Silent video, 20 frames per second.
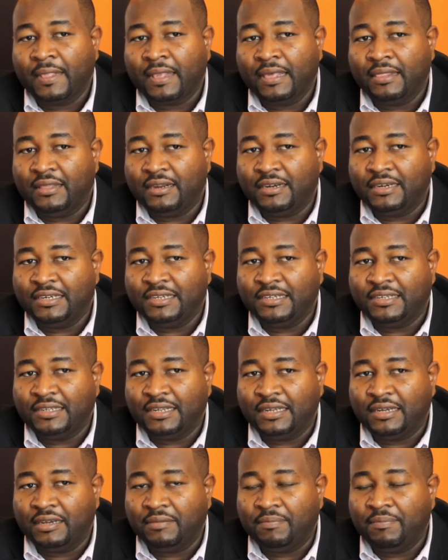There is
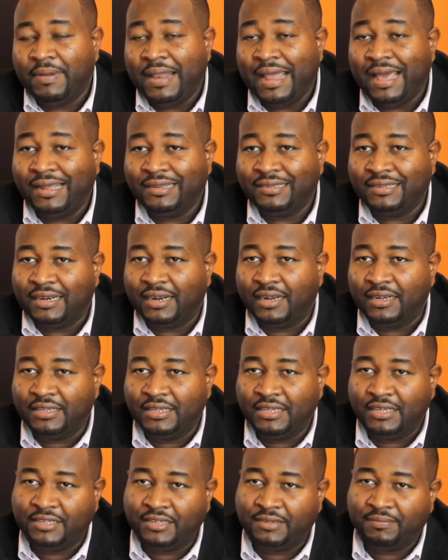plans and
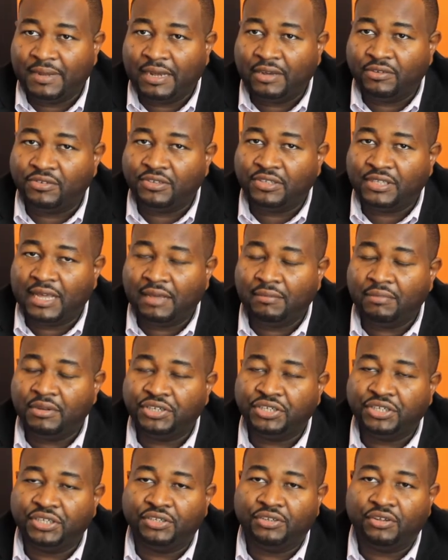ideas about
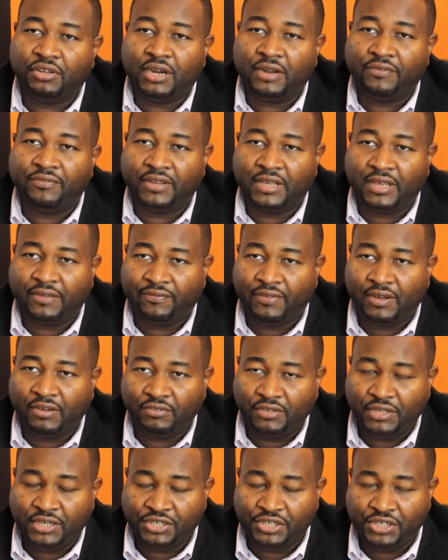establishing dotAfrica
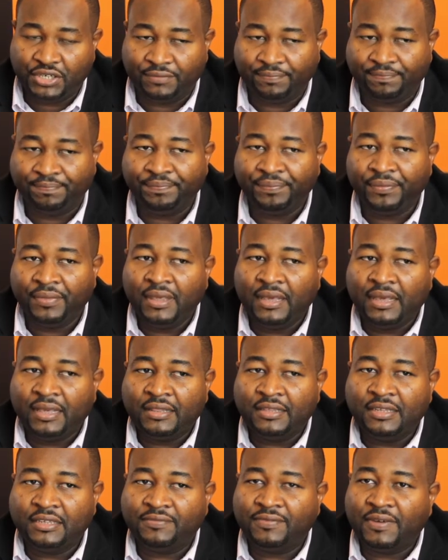Foundation.
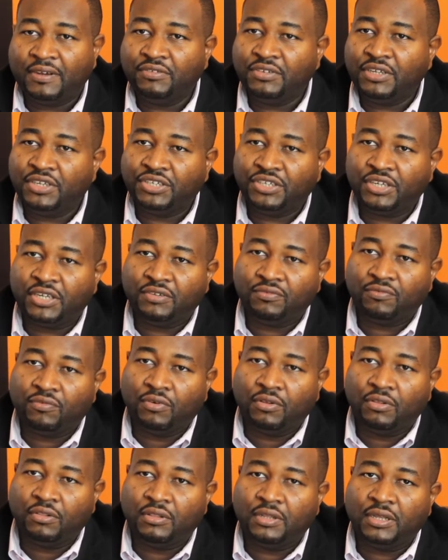This foundation
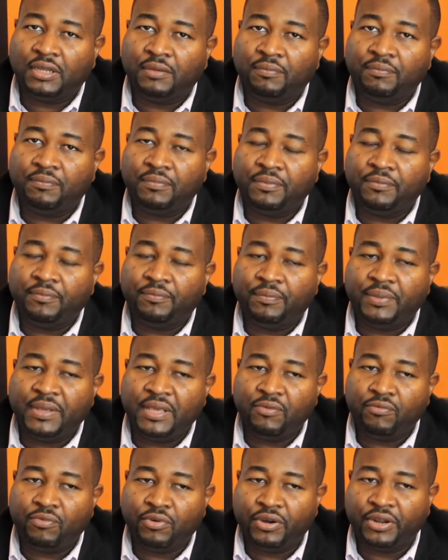will
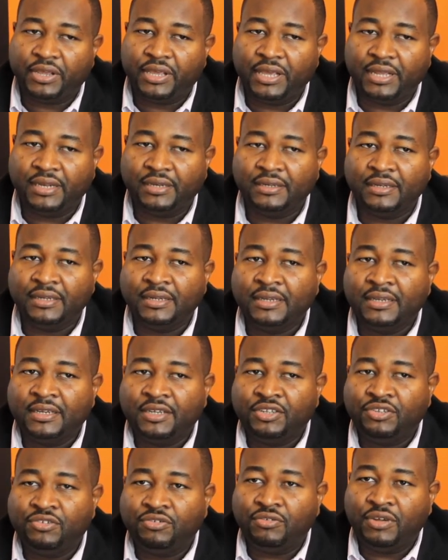be working
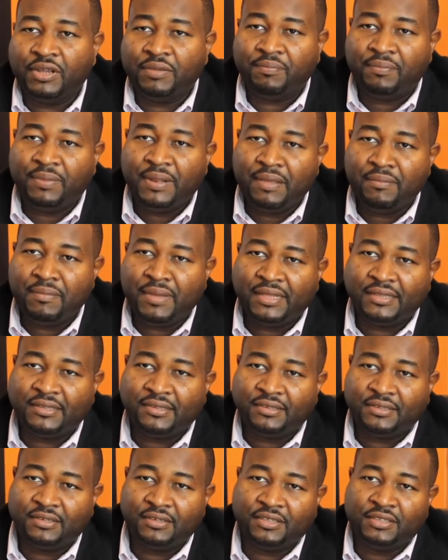to implement
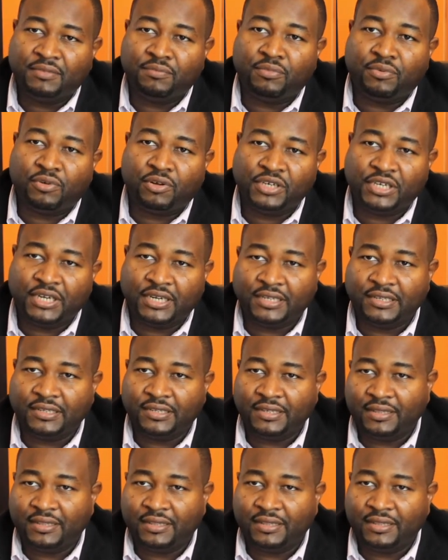certain projects